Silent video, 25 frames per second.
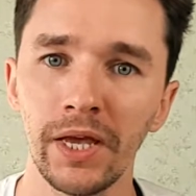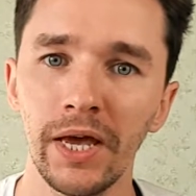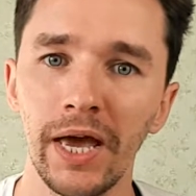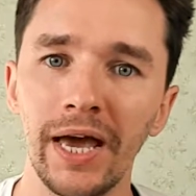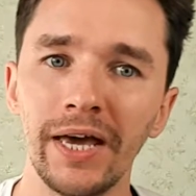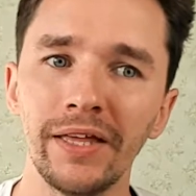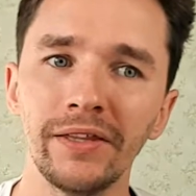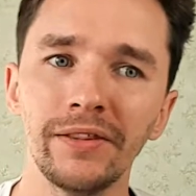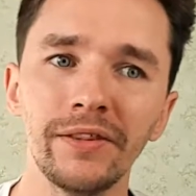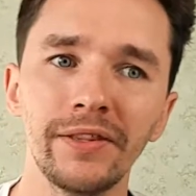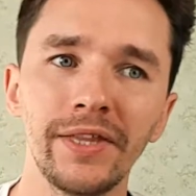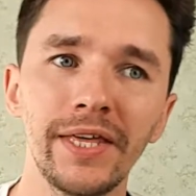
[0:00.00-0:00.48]

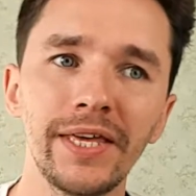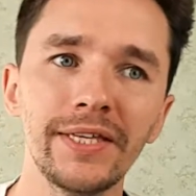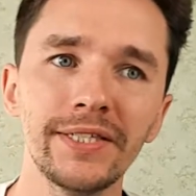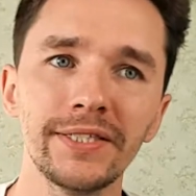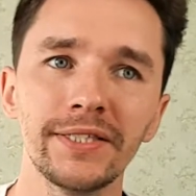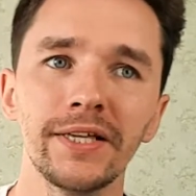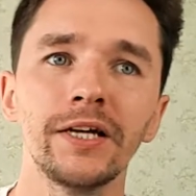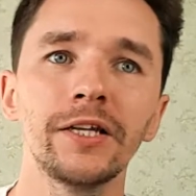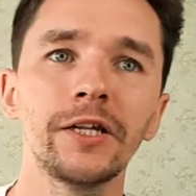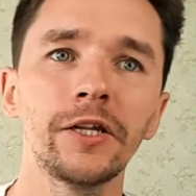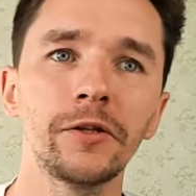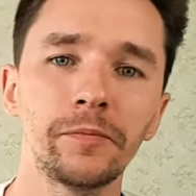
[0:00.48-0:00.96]
And they
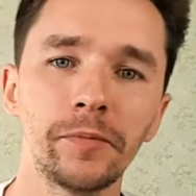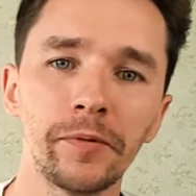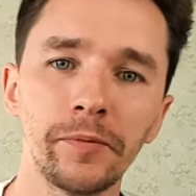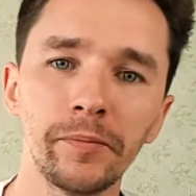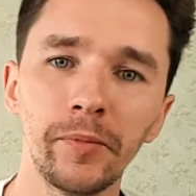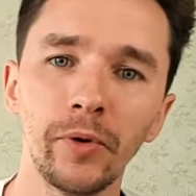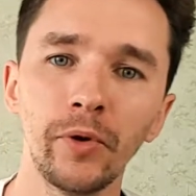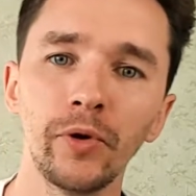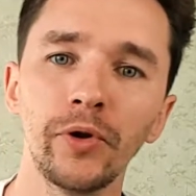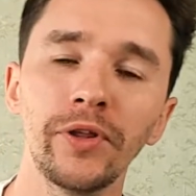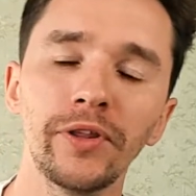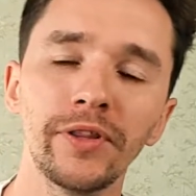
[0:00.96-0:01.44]
started
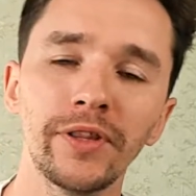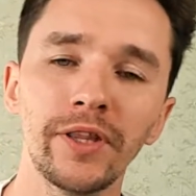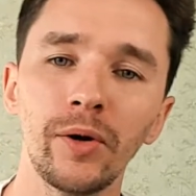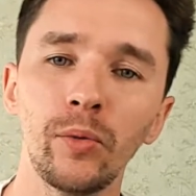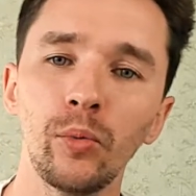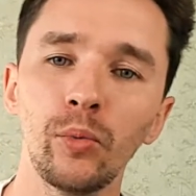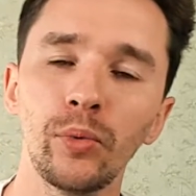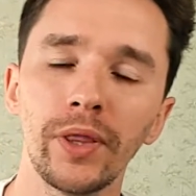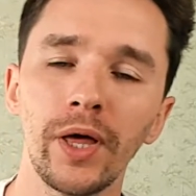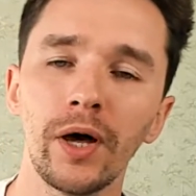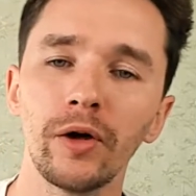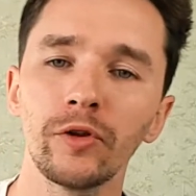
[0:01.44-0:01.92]
promoting
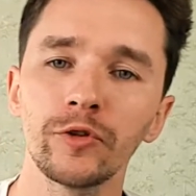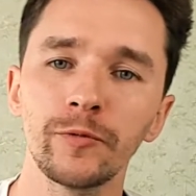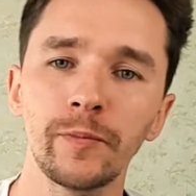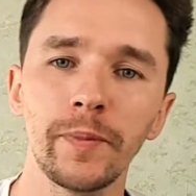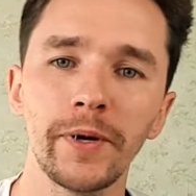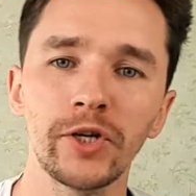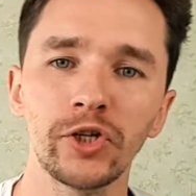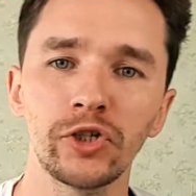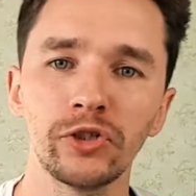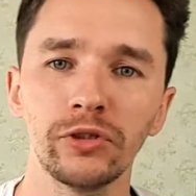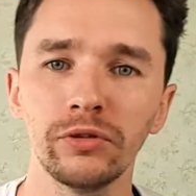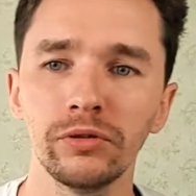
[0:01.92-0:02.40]
them without
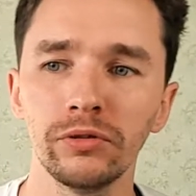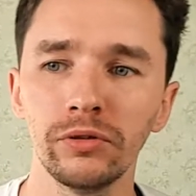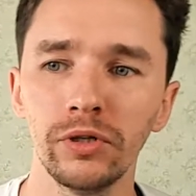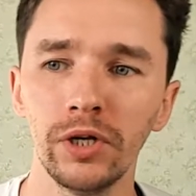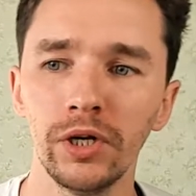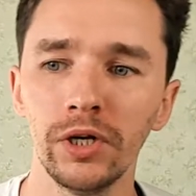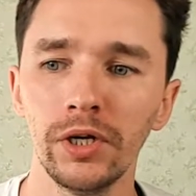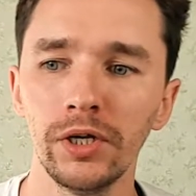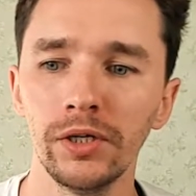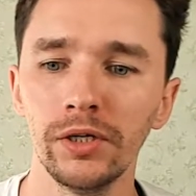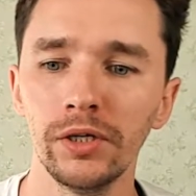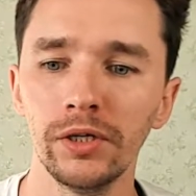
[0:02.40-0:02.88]
special
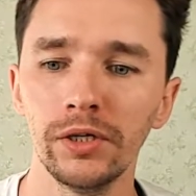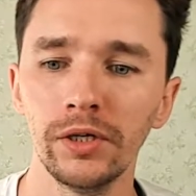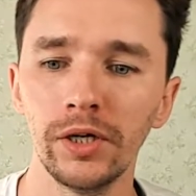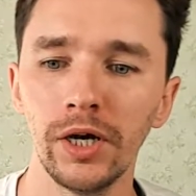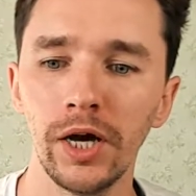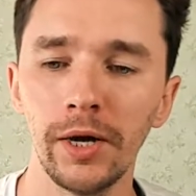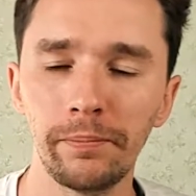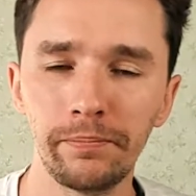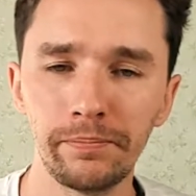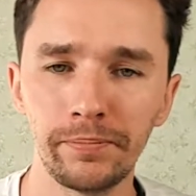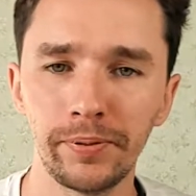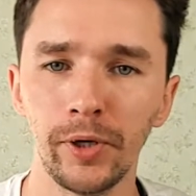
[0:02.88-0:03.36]

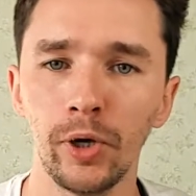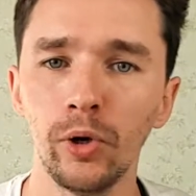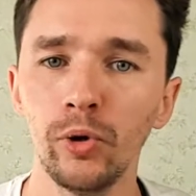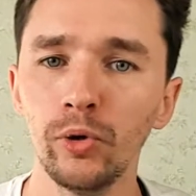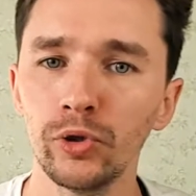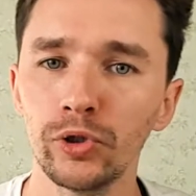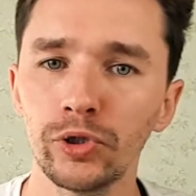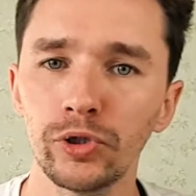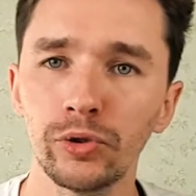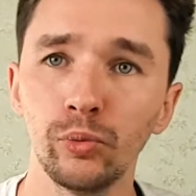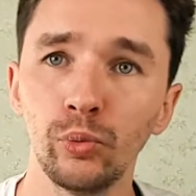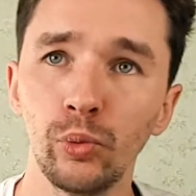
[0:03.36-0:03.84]

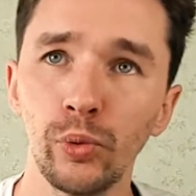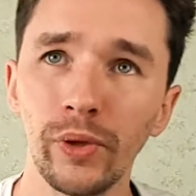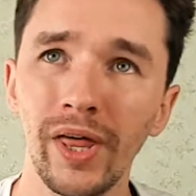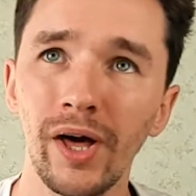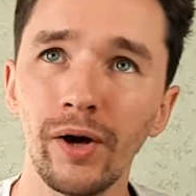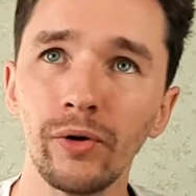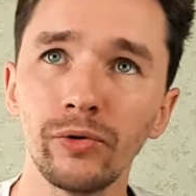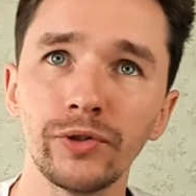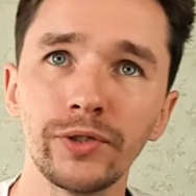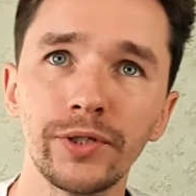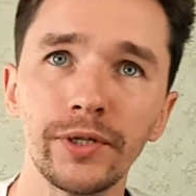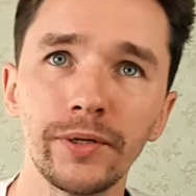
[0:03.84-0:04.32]
approach,
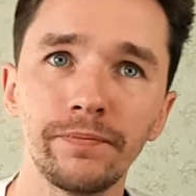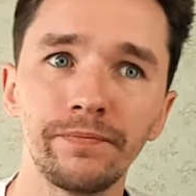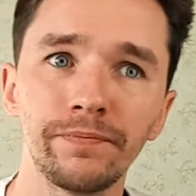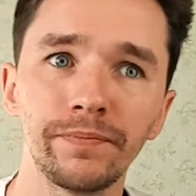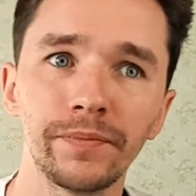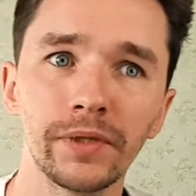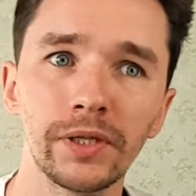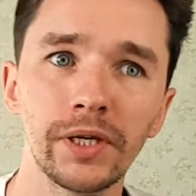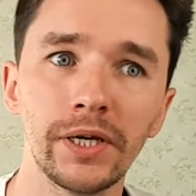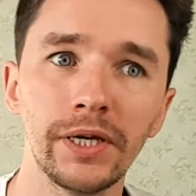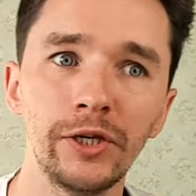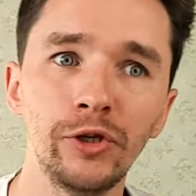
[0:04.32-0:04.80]
without
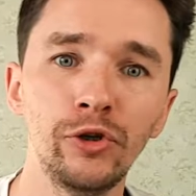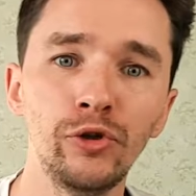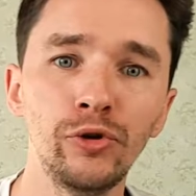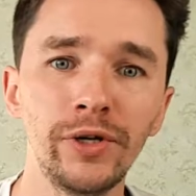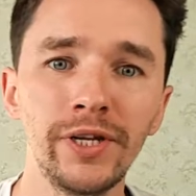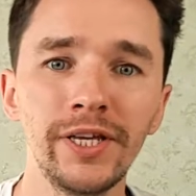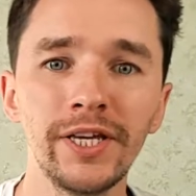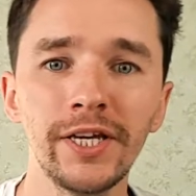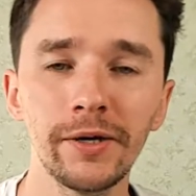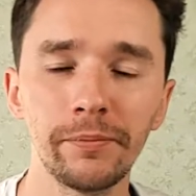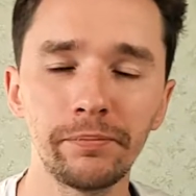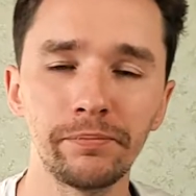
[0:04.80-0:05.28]

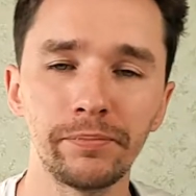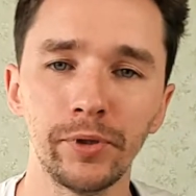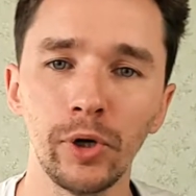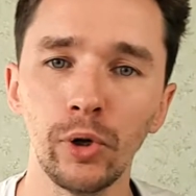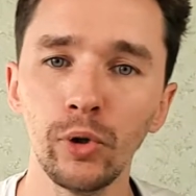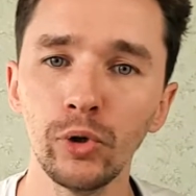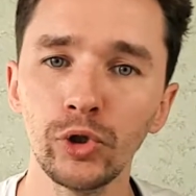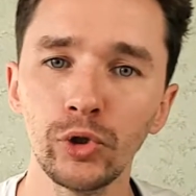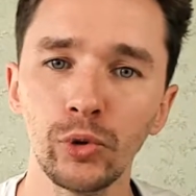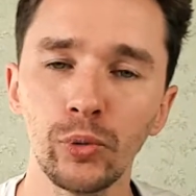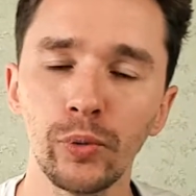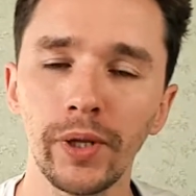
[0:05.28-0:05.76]
unique
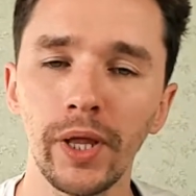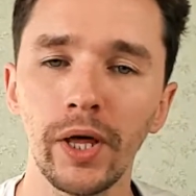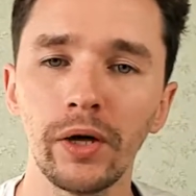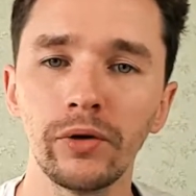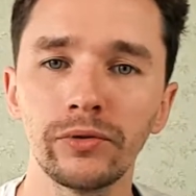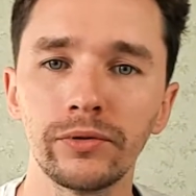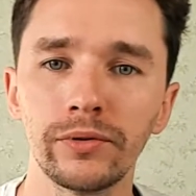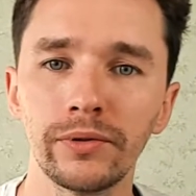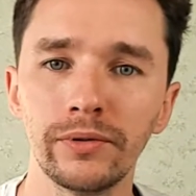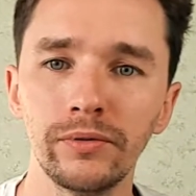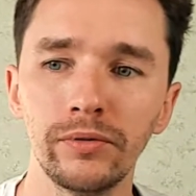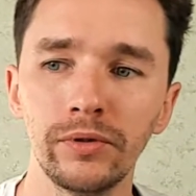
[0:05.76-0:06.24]
approach,
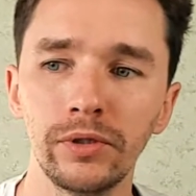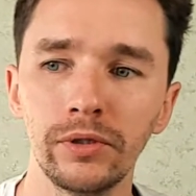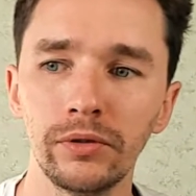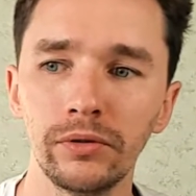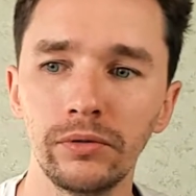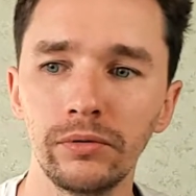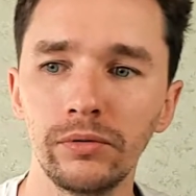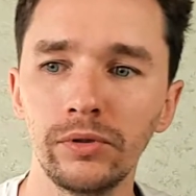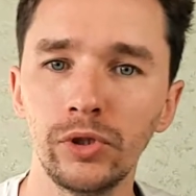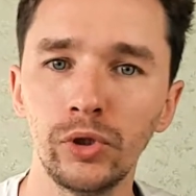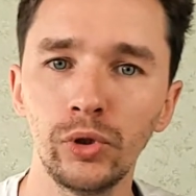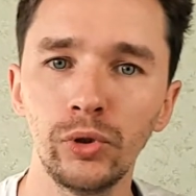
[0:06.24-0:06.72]
without
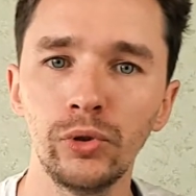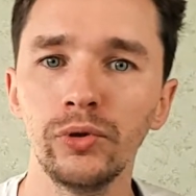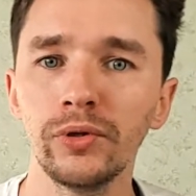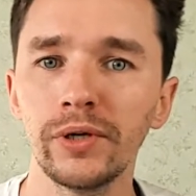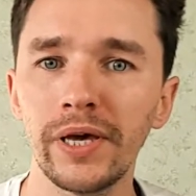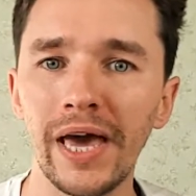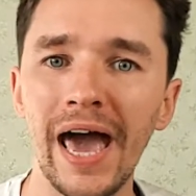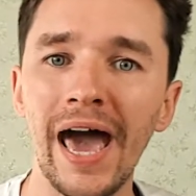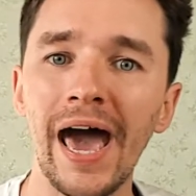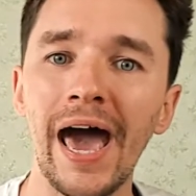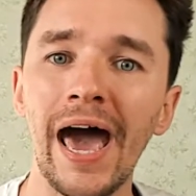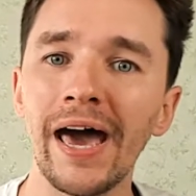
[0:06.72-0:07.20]

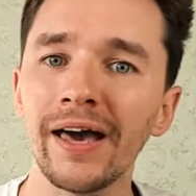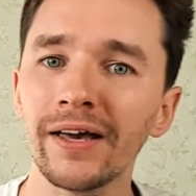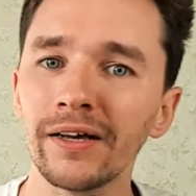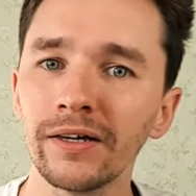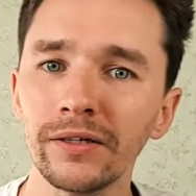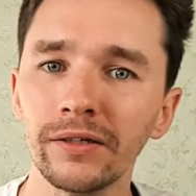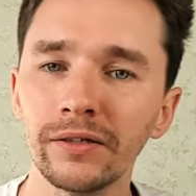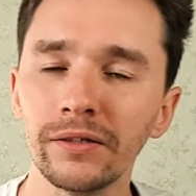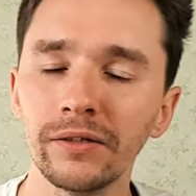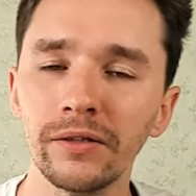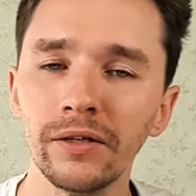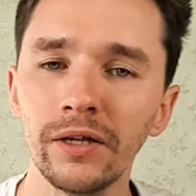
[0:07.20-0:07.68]
unique
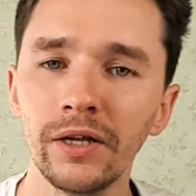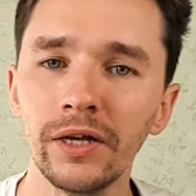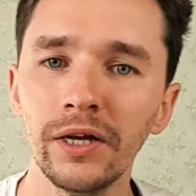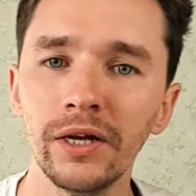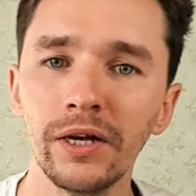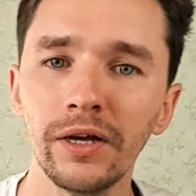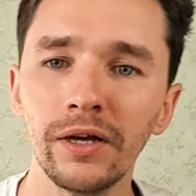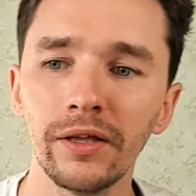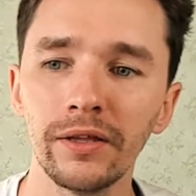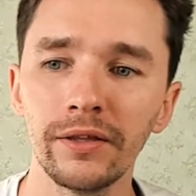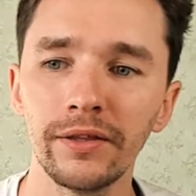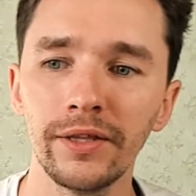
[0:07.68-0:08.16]
angle.
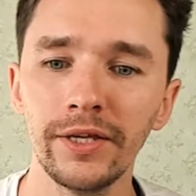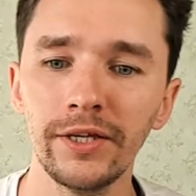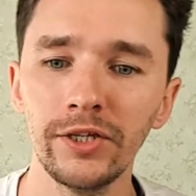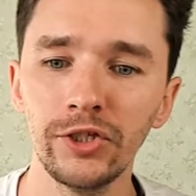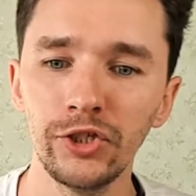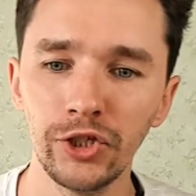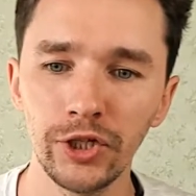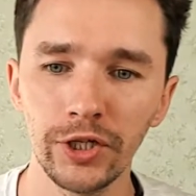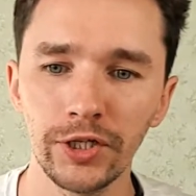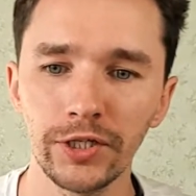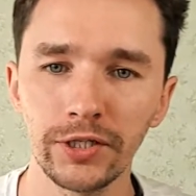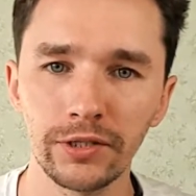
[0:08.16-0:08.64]
They
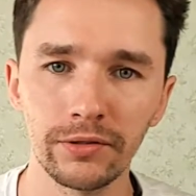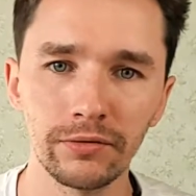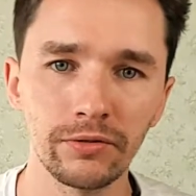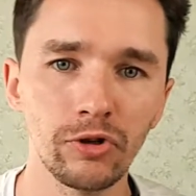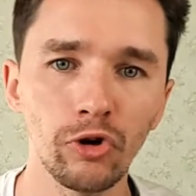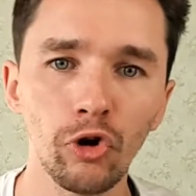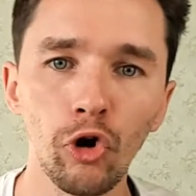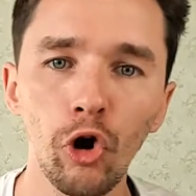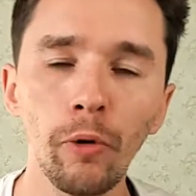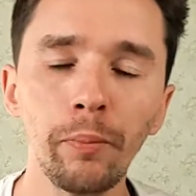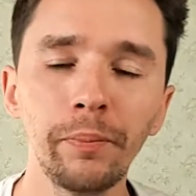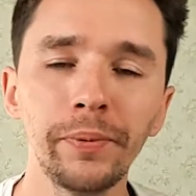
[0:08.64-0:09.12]
just
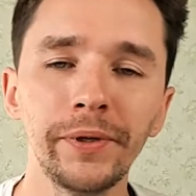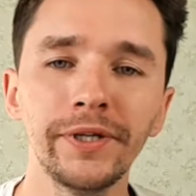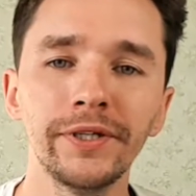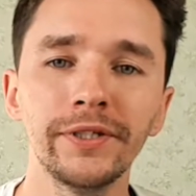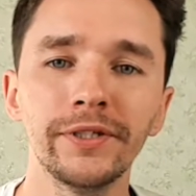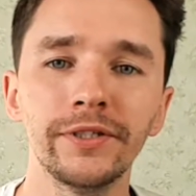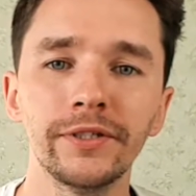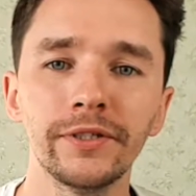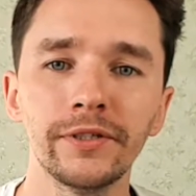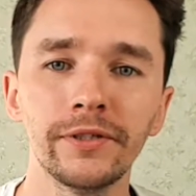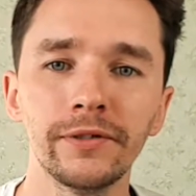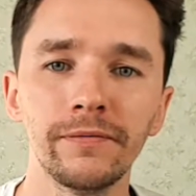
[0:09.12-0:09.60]

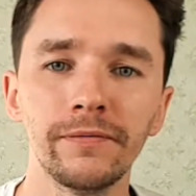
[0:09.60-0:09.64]
copied